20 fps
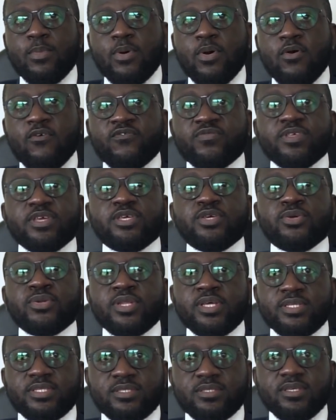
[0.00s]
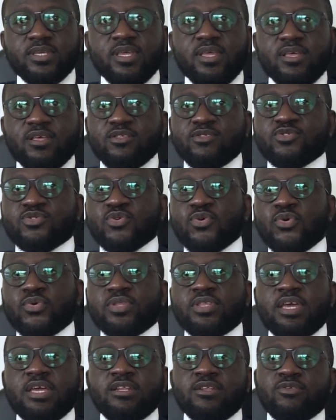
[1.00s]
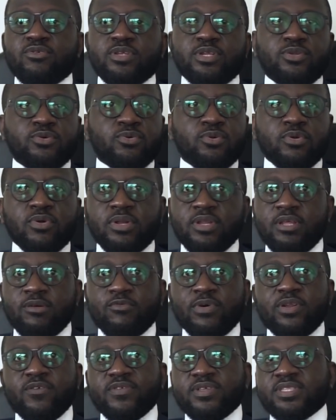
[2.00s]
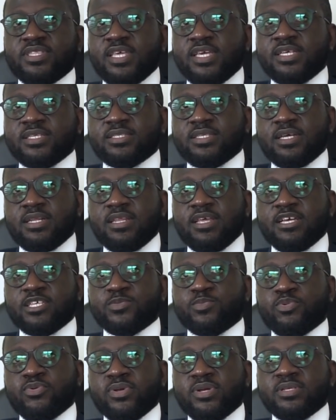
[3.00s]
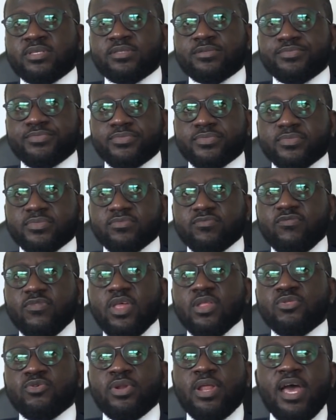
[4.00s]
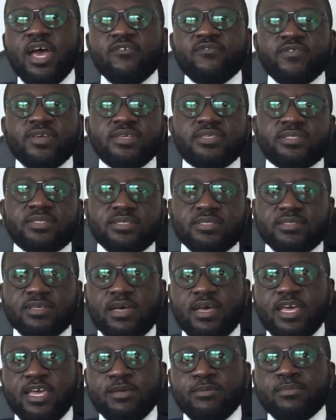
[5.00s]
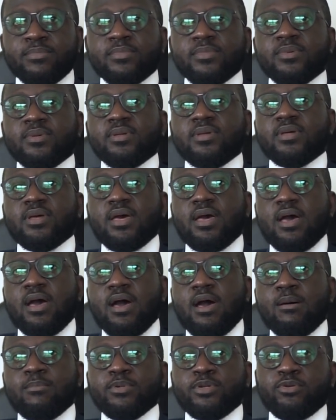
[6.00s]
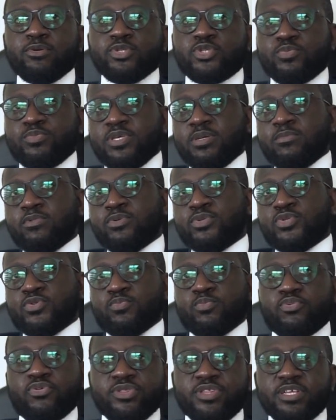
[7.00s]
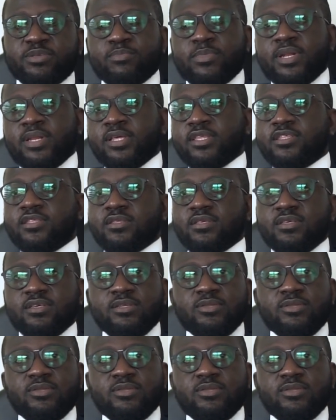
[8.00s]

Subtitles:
of the units. So that they do not. One of the things that diasporans don't have is the time, to be able to project manage,